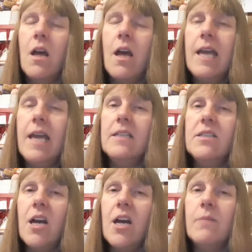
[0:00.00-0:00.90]
in
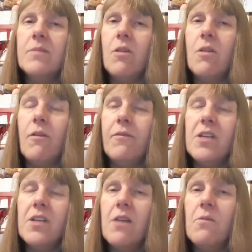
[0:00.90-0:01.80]
terms of,
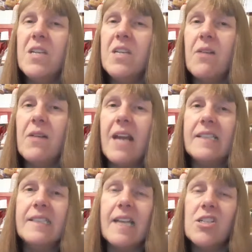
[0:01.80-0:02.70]
you know, we don't
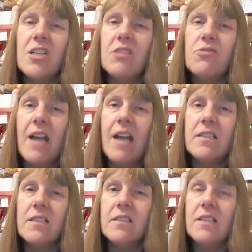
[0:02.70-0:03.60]
get sexually
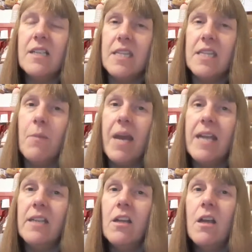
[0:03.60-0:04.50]
attracted in the
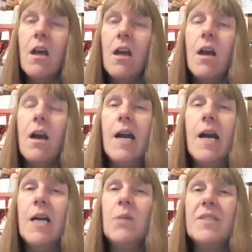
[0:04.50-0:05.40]
main.
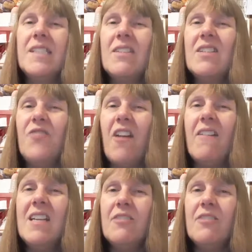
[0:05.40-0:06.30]
So it's
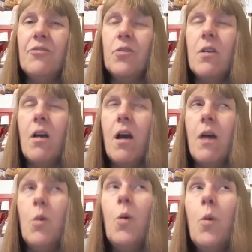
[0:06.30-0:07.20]
very different.
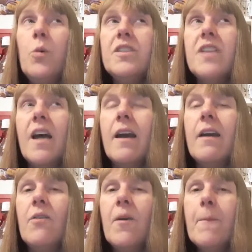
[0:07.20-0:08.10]

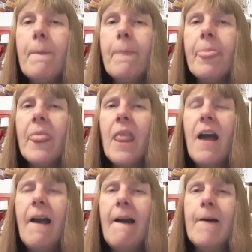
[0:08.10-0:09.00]
Also,
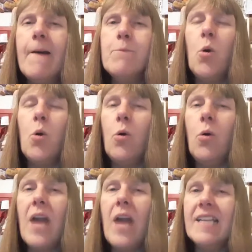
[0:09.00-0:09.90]

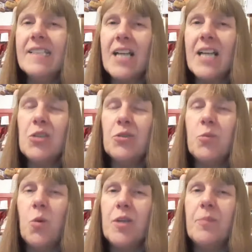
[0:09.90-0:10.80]
all asexuals
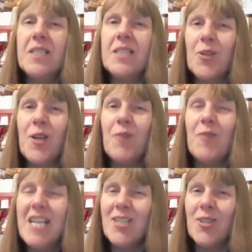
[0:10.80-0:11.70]
want a platonic
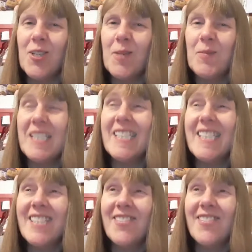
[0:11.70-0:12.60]
relationship. This
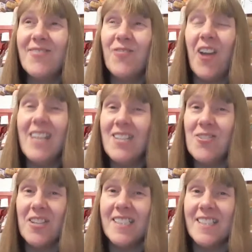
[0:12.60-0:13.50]
is very
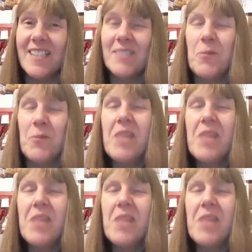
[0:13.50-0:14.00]
interesting, this one.